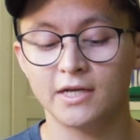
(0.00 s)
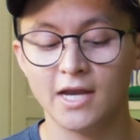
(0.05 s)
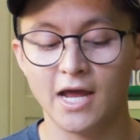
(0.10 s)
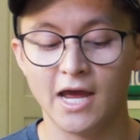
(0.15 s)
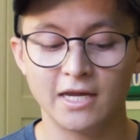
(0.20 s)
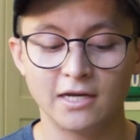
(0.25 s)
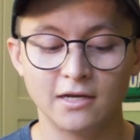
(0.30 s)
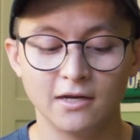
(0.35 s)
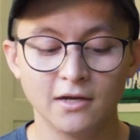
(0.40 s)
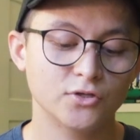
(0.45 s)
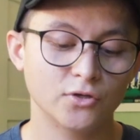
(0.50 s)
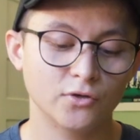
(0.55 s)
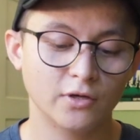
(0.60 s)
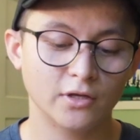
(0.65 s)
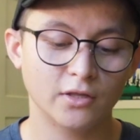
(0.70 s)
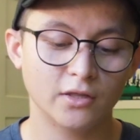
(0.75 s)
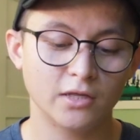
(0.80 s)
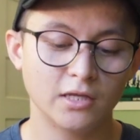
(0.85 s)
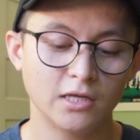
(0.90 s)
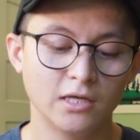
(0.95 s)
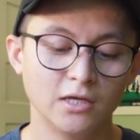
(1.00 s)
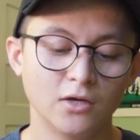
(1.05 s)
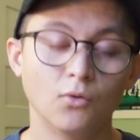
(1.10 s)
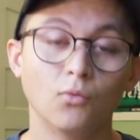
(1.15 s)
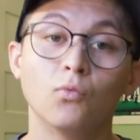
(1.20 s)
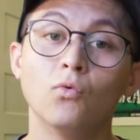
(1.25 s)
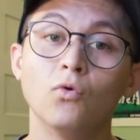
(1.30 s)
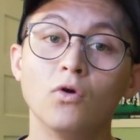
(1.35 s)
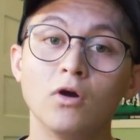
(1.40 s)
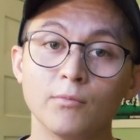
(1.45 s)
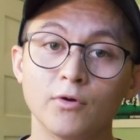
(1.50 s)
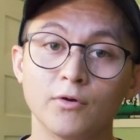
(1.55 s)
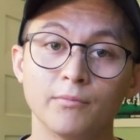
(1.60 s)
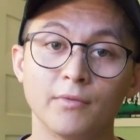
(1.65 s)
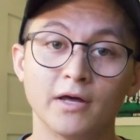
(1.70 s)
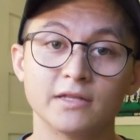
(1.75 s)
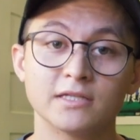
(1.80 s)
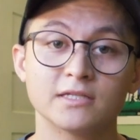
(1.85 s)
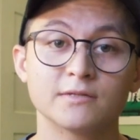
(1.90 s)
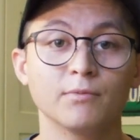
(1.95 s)
at night. During the warmer
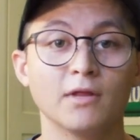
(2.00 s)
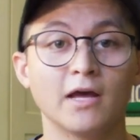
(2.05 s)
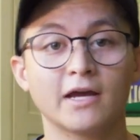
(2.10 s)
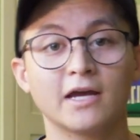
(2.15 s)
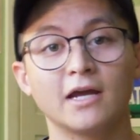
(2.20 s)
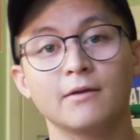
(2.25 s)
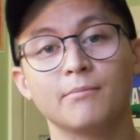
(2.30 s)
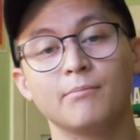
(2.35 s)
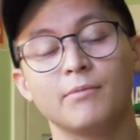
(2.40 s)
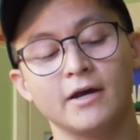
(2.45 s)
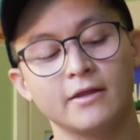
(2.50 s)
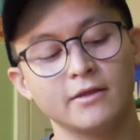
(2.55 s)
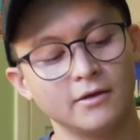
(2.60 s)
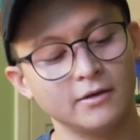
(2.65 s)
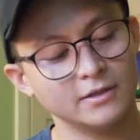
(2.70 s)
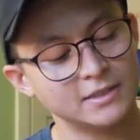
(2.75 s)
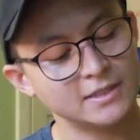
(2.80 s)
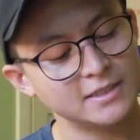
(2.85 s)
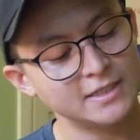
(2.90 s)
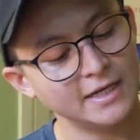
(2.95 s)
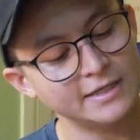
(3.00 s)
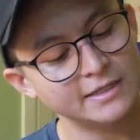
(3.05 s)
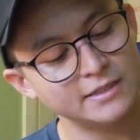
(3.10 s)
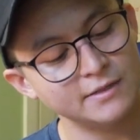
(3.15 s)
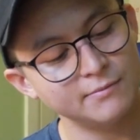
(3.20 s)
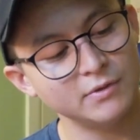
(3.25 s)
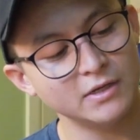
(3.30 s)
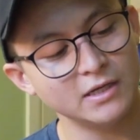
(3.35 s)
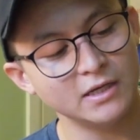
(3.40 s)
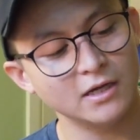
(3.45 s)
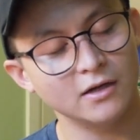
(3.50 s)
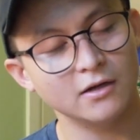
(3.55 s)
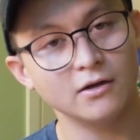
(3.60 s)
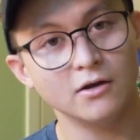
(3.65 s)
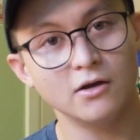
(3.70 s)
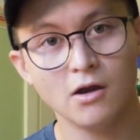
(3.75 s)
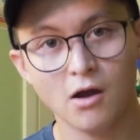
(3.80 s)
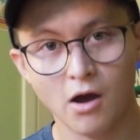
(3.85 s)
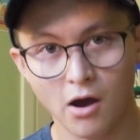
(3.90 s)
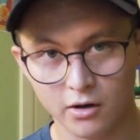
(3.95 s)
months, black-headed pythons tend to be
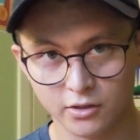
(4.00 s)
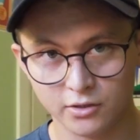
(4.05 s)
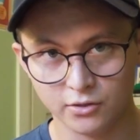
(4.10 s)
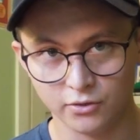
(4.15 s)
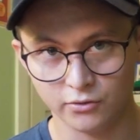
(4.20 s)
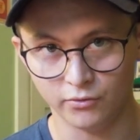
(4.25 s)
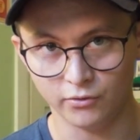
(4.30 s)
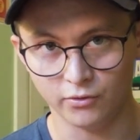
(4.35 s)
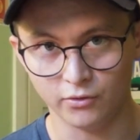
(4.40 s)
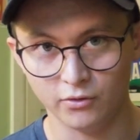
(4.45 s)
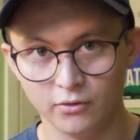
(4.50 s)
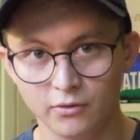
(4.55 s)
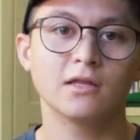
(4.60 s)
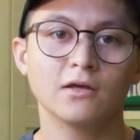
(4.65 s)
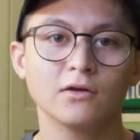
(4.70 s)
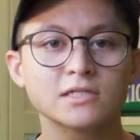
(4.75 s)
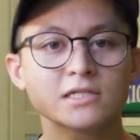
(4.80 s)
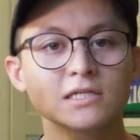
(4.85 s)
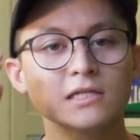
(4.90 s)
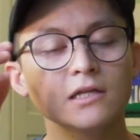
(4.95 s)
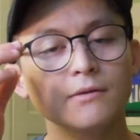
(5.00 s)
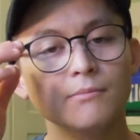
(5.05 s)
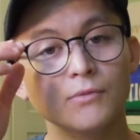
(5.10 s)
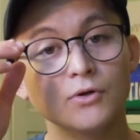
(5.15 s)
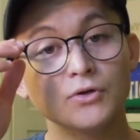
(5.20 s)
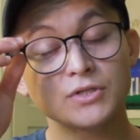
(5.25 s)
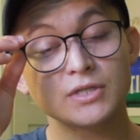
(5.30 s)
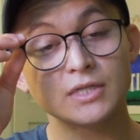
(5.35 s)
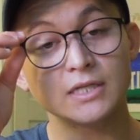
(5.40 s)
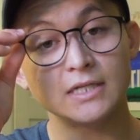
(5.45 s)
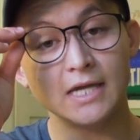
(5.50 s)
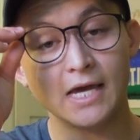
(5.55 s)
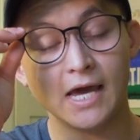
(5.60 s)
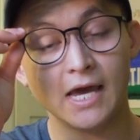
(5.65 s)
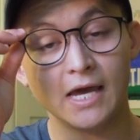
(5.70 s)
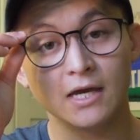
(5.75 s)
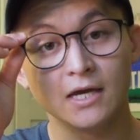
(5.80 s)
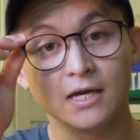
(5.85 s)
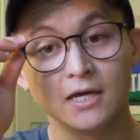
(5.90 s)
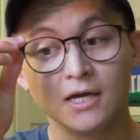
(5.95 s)
nocturnal. They'll sleep most of the
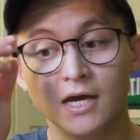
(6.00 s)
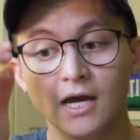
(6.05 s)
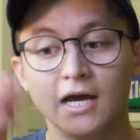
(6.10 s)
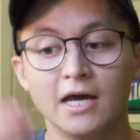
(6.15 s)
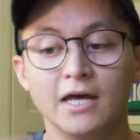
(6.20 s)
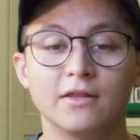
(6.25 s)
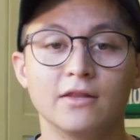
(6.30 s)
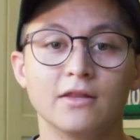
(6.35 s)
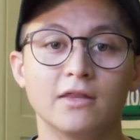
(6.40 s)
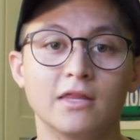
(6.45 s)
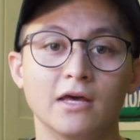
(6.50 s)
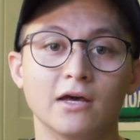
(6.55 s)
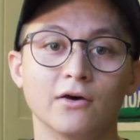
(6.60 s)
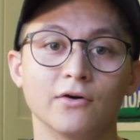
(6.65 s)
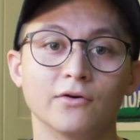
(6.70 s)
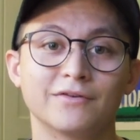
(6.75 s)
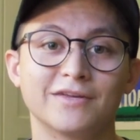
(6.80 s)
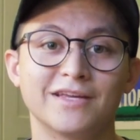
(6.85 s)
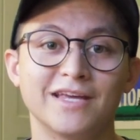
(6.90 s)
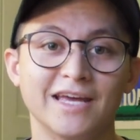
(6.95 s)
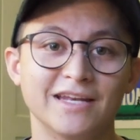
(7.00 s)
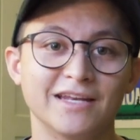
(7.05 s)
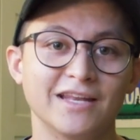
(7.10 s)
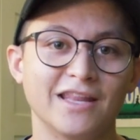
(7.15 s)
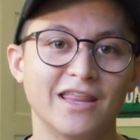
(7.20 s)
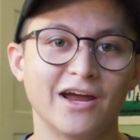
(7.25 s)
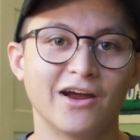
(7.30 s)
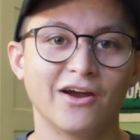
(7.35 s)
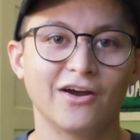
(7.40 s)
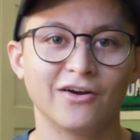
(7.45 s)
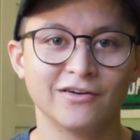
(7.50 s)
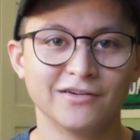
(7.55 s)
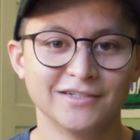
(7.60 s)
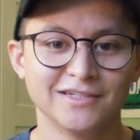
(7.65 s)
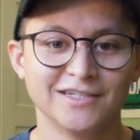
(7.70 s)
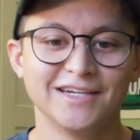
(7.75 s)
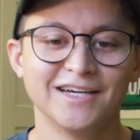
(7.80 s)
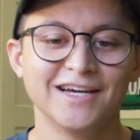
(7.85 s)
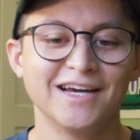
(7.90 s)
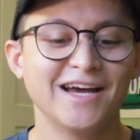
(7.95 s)
day and they'll get their
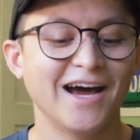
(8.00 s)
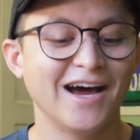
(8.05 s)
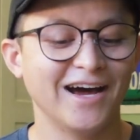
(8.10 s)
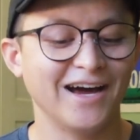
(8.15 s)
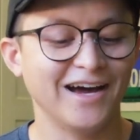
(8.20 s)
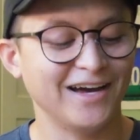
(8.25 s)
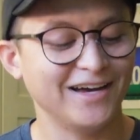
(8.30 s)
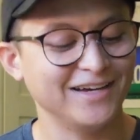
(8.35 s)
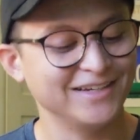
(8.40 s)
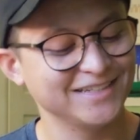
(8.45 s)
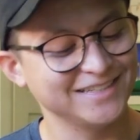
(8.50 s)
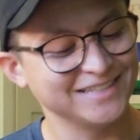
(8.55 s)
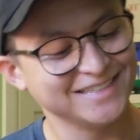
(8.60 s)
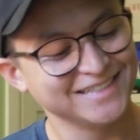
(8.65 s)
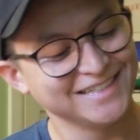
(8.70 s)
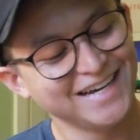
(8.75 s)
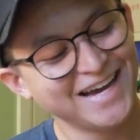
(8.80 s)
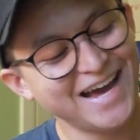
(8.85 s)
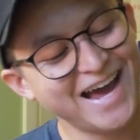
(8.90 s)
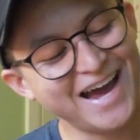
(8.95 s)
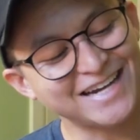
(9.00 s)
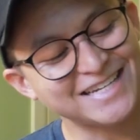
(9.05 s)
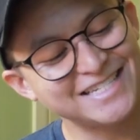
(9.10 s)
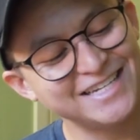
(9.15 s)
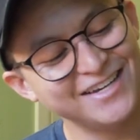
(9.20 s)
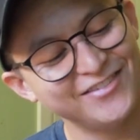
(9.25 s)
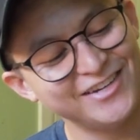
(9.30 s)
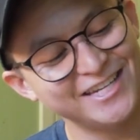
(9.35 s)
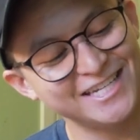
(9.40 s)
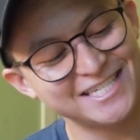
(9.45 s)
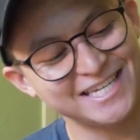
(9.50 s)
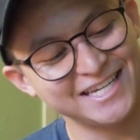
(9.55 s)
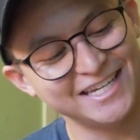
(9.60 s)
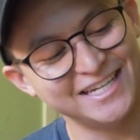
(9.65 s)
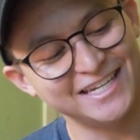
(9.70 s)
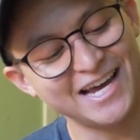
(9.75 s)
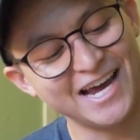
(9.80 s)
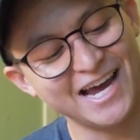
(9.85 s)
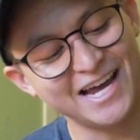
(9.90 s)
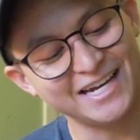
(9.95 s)
activities
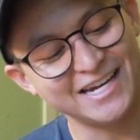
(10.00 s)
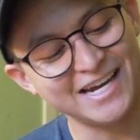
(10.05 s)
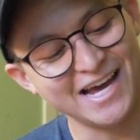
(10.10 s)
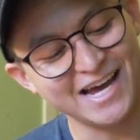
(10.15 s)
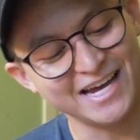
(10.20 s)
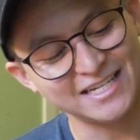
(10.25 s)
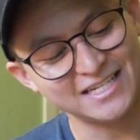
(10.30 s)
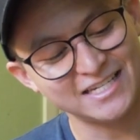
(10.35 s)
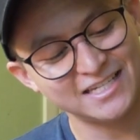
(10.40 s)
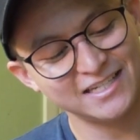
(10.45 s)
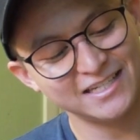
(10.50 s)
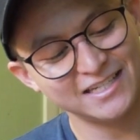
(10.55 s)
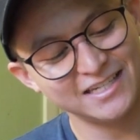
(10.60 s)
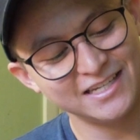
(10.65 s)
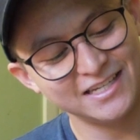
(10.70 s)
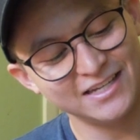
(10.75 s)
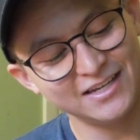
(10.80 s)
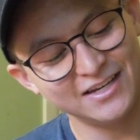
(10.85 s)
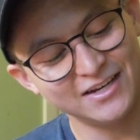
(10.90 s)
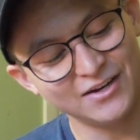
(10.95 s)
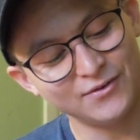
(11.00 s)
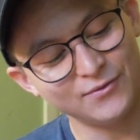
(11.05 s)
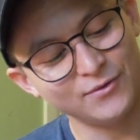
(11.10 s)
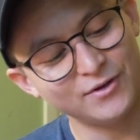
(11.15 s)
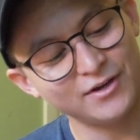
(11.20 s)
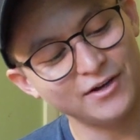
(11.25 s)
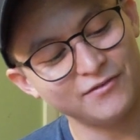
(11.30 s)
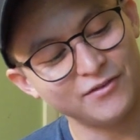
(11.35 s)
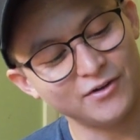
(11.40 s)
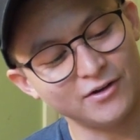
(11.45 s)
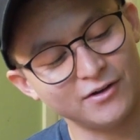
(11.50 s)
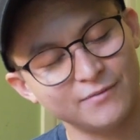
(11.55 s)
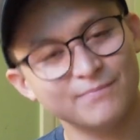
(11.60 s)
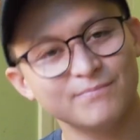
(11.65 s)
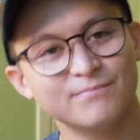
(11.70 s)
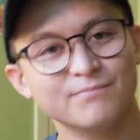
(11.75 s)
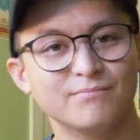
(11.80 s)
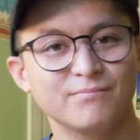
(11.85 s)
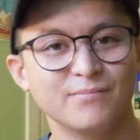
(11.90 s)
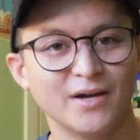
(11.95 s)
in at night, you know, whatever
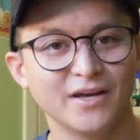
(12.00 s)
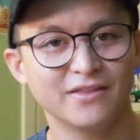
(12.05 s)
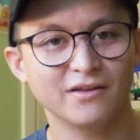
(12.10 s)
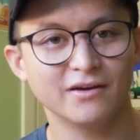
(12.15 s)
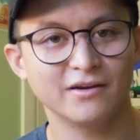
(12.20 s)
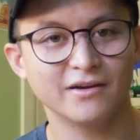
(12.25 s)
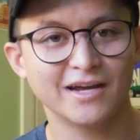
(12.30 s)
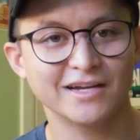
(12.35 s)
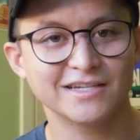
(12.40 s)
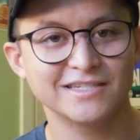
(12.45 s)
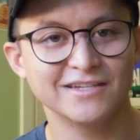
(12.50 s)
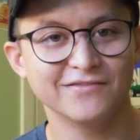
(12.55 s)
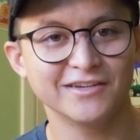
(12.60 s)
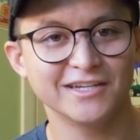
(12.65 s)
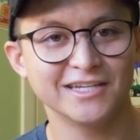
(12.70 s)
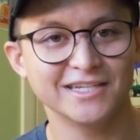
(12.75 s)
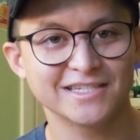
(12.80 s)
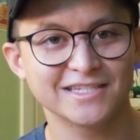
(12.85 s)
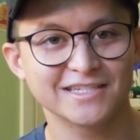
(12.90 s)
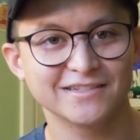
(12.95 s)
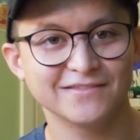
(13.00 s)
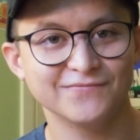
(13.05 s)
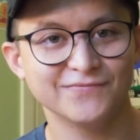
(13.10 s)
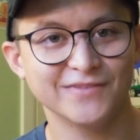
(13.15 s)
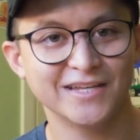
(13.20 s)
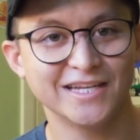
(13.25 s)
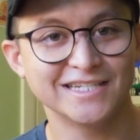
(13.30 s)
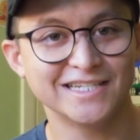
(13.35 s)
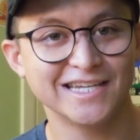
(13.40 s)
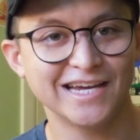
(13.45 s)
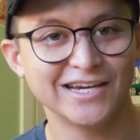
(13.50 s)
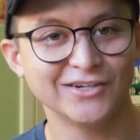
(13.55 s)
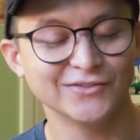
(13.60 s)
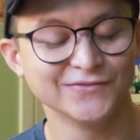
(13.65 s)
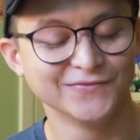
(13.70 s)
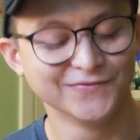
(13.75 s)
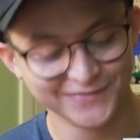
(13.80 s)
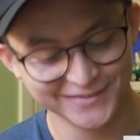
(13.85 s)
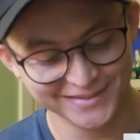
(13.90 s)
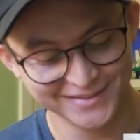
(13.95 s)
python activities entail.